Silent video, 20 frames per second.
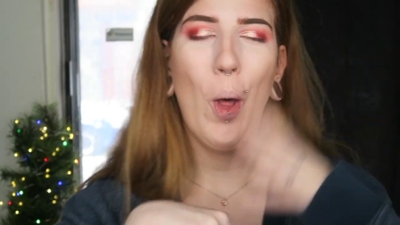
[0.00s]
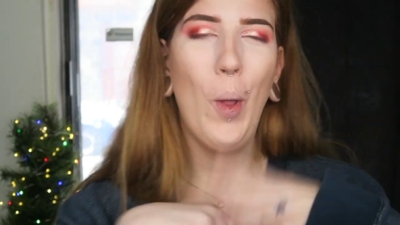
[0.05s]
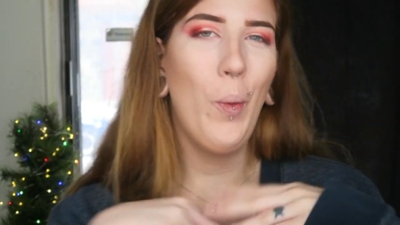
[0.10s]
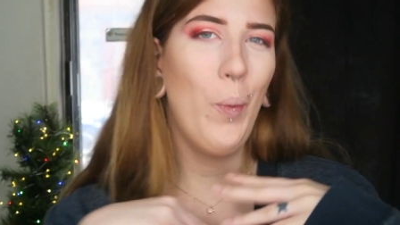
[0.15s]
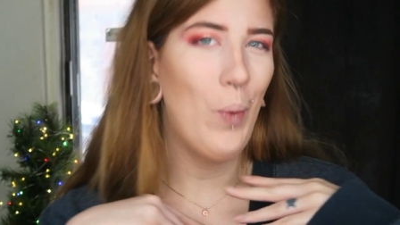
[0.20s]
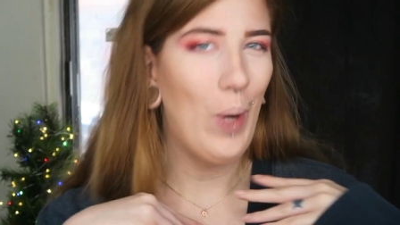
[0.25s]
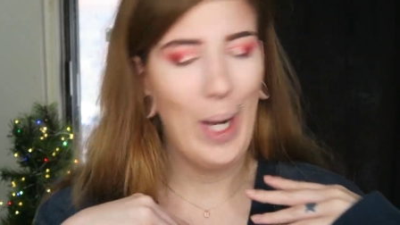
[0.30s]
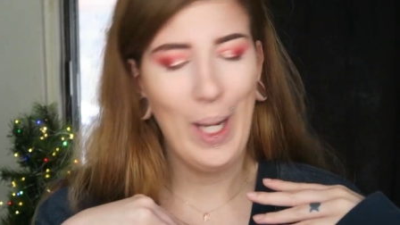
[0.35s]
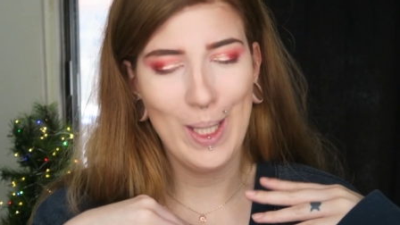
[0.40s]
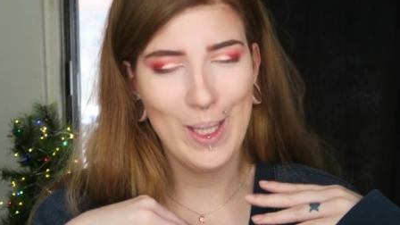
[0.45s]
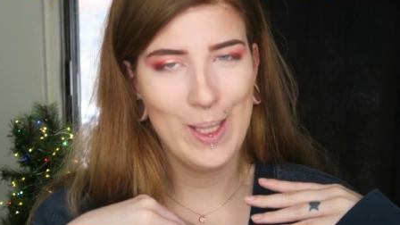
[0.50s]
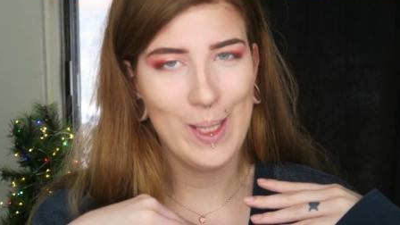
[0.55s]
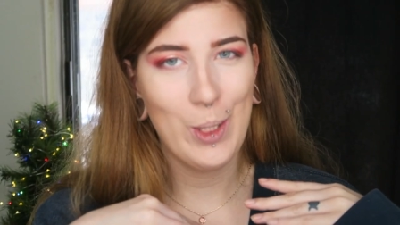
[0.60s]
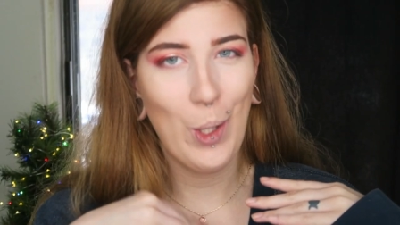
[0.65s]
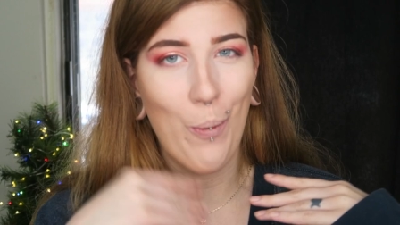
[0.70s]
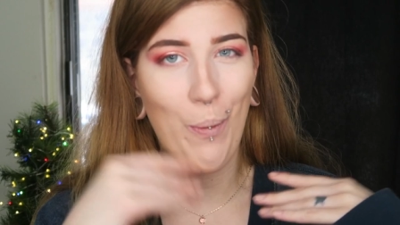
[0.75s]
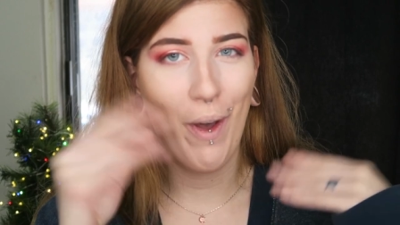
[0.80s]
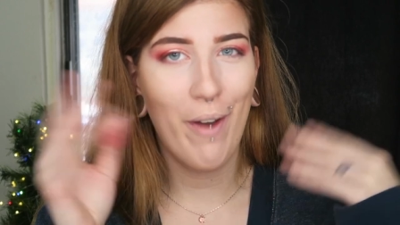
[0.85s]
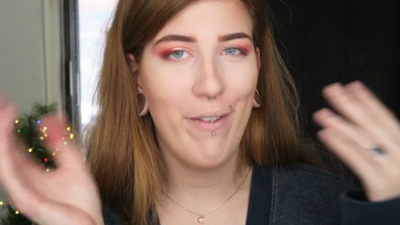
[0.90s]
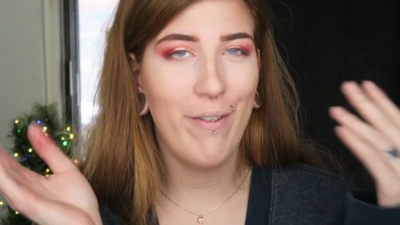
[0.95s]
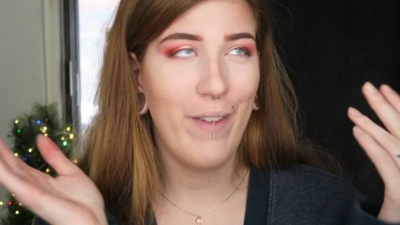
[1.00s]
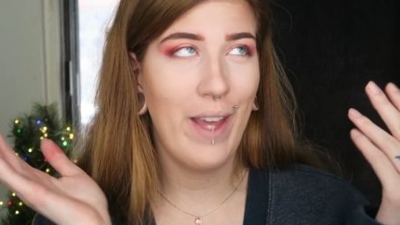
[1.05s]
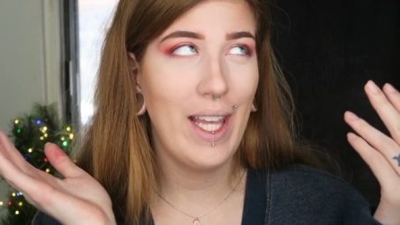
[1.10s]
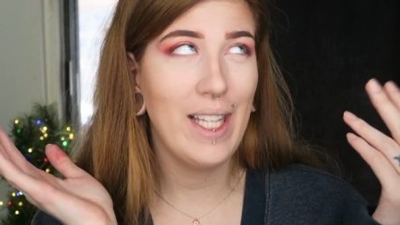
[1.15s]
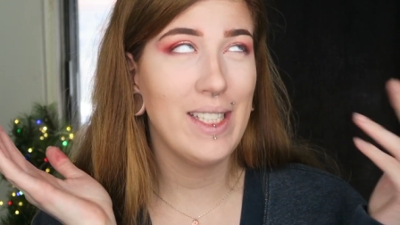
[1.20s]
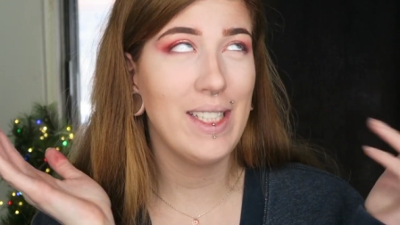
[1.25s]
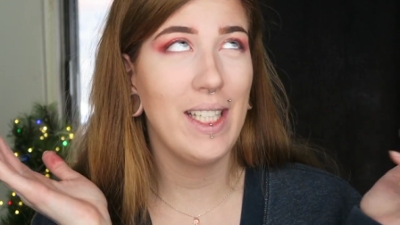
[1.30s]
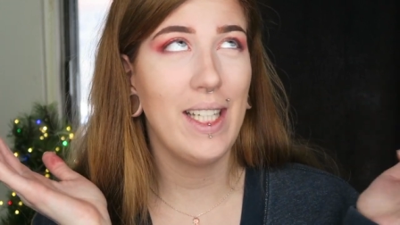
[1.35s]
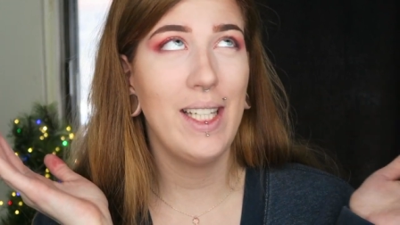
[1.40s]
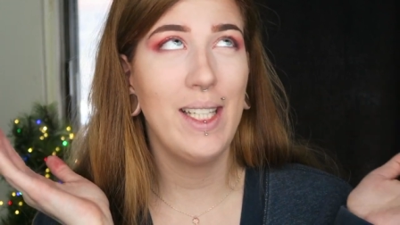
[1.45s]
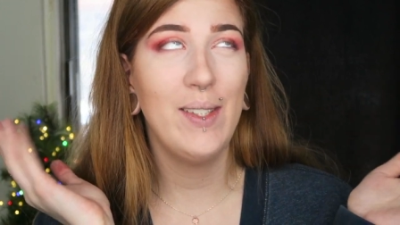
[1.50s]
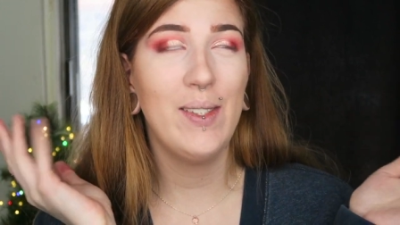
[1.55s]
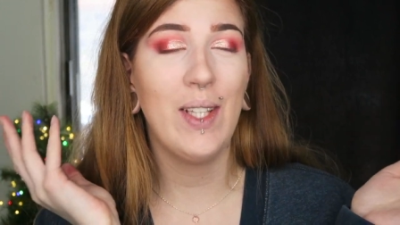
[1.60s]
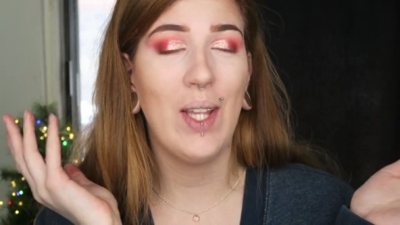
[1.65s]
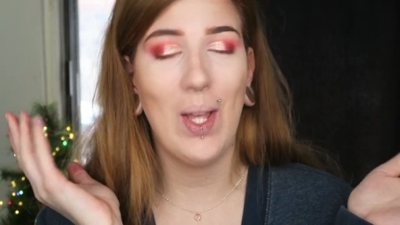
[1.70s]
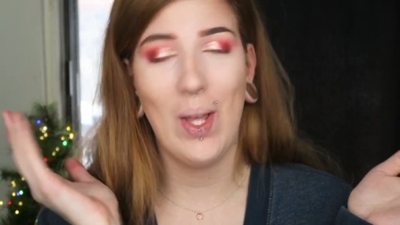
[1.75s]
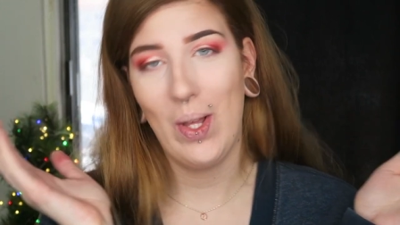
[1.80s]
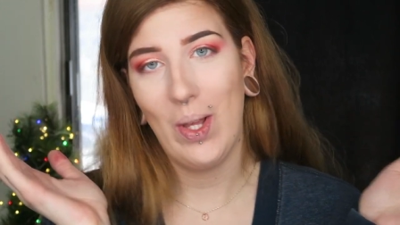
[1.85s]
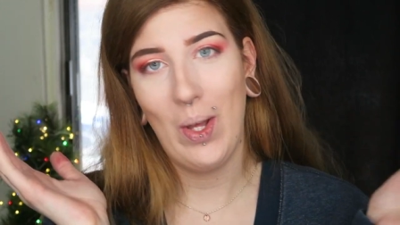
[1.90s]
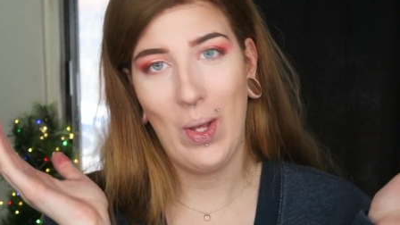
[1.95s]
All right, so my face is
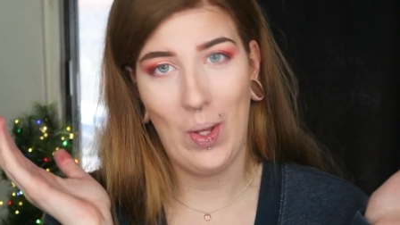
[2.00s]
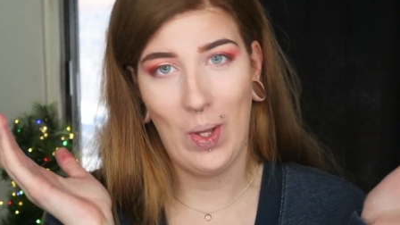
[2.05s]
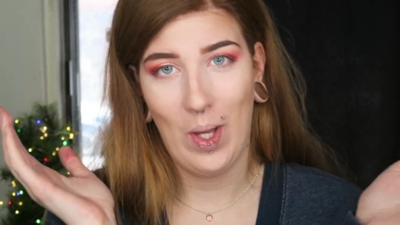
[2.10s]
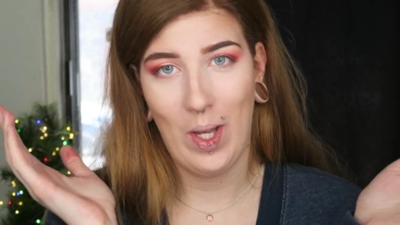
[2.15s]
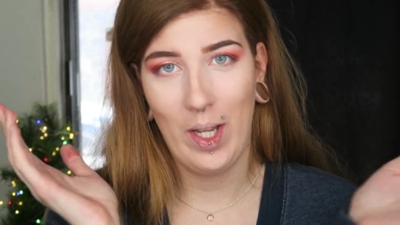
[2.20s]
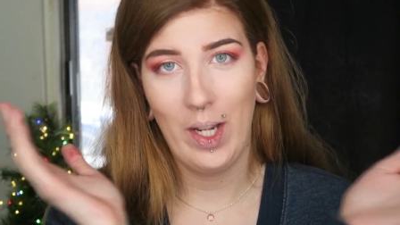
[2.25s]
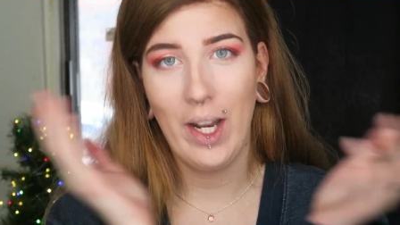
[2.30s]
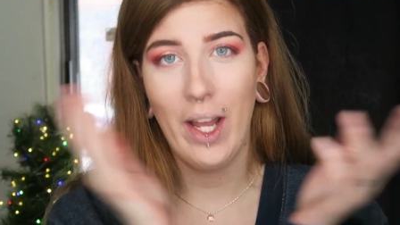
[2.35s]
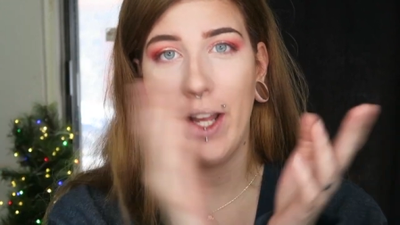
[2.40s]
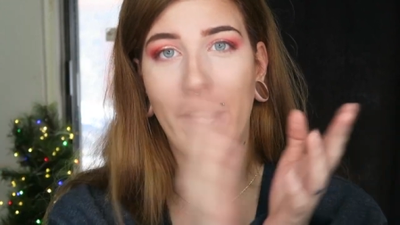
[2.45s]
on.